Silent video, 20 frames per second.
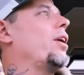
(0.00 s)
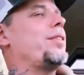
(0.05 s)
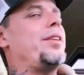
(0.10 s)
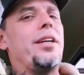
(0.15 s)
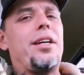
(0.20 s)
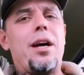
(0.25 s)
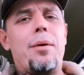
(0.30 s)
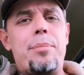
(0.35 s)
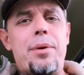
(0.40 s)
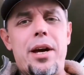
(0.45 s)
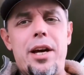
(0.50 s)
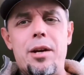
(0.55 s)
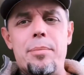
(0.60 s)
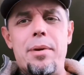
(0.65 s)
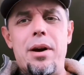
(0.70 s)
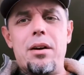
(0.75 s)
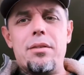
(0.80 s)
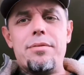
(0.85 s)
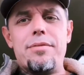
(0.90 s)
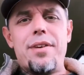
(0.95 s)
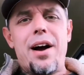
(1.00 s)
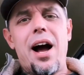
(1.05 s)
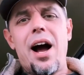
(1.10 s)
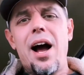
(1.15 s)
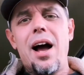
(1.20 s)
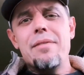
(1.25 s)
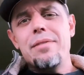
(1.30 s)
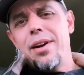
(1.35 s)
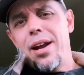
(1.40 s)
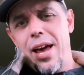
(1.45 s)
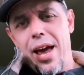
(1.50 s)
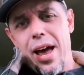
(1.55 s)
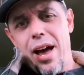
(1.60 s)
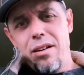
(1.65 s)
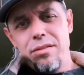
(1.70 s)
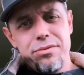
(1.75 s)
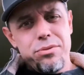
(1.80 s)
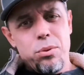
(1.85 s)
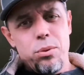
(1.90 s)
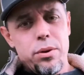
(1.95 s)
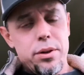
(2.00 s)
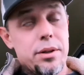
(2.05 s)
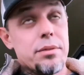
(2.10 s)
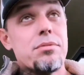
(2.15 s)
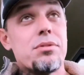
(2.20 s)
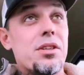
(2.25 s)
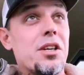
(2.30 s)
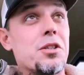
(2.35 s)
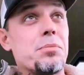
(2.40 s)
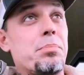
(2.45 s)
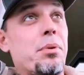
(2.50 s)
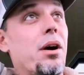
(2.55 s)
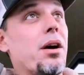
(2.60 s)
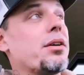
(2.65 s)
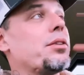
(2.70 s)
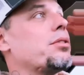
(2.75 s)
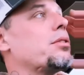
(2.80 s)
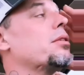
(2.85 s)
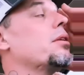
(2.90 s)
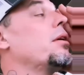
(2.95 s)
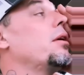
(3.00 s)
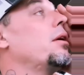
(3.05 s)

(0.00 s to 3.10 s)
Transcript: I think I paid about $5.50 for it, $6.